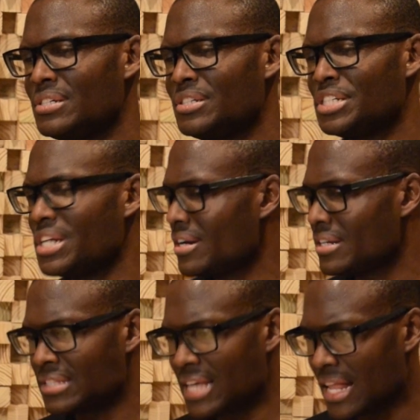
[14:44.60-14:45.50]
shared
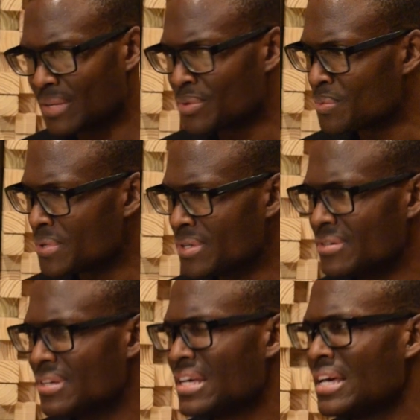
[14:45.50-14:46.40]
his talent with the
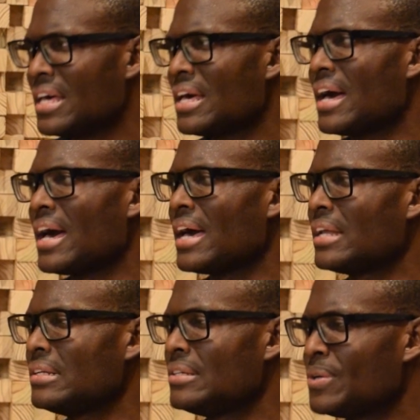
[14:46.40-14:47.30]
world,
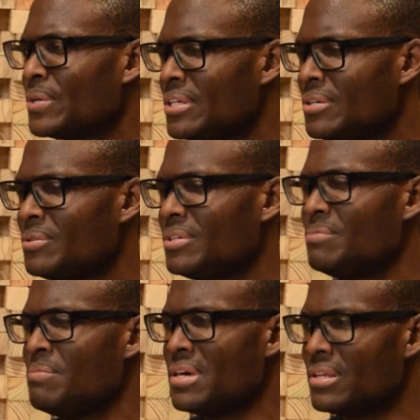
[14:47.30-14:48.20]
and he
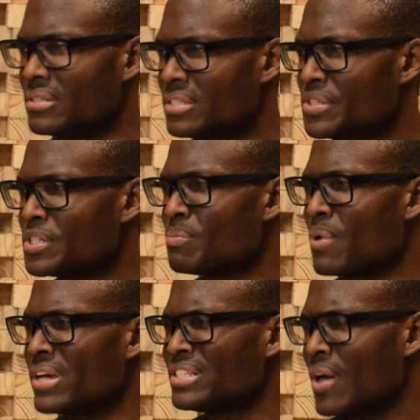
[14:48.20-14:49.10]
made a serious
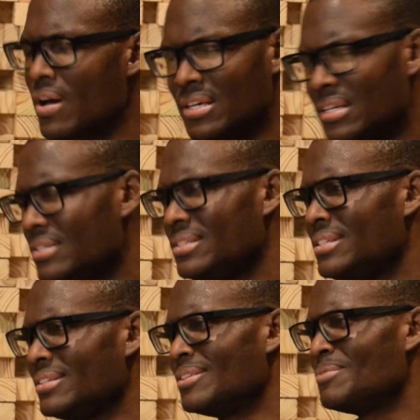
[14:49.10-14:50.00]
mark. It's not
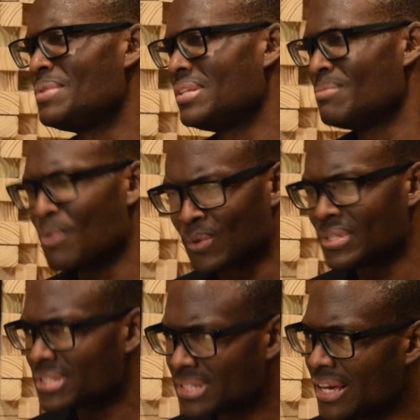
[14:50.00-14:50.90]
easy being the
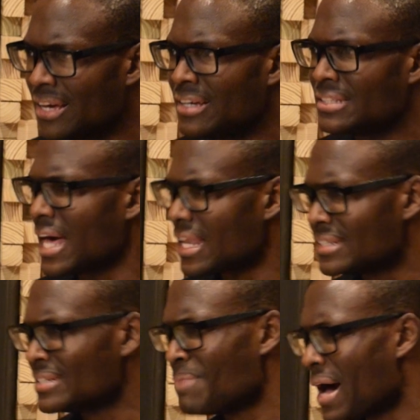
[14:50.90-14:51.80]
most
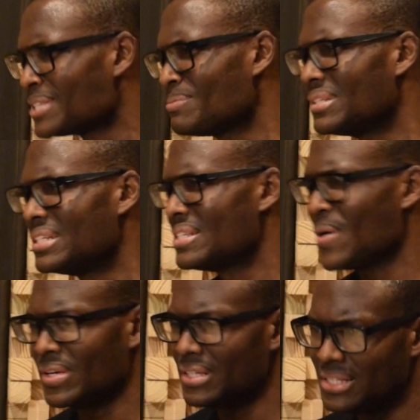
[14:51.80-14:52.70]
talented batsman. It's
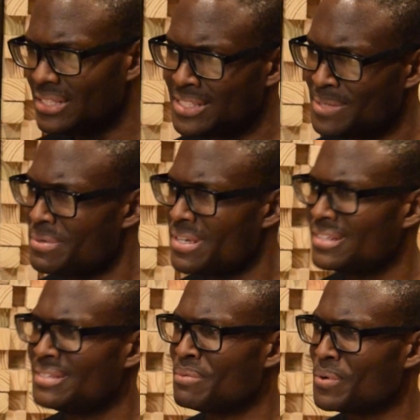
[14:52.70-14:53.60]
not easy
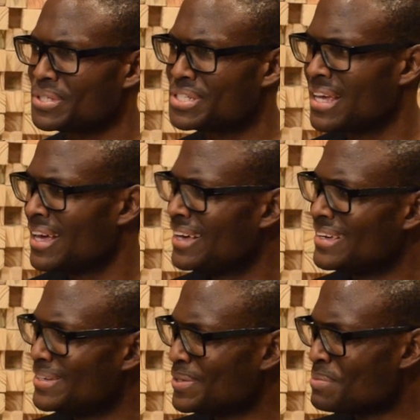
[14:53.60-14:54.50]
being the most,
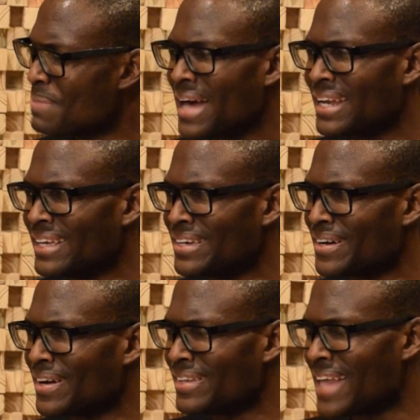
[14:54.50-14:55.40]
the man
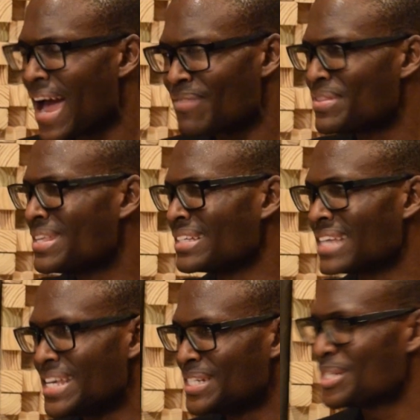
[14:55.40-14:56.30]
that everything is
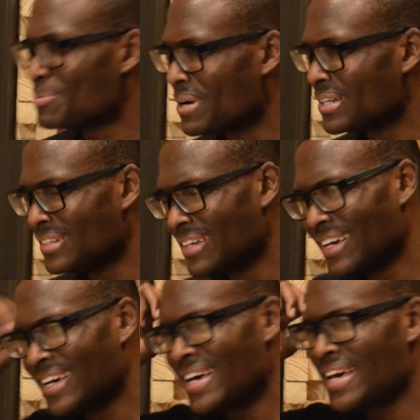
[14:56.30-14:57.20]
hinged upon.
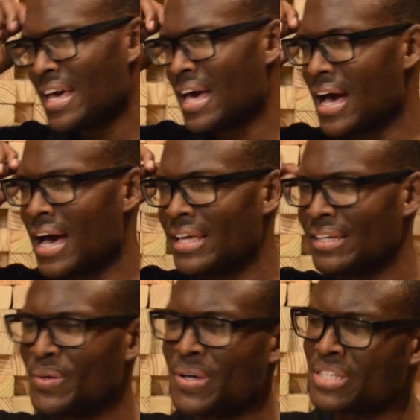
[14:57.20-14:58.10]

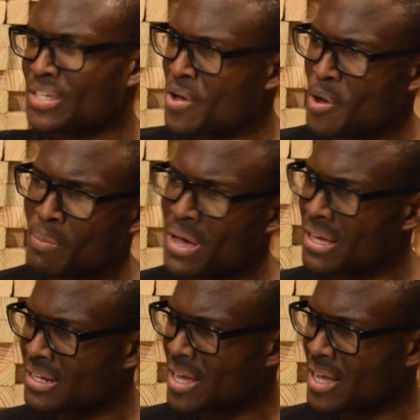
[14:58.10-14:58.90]
And as a young man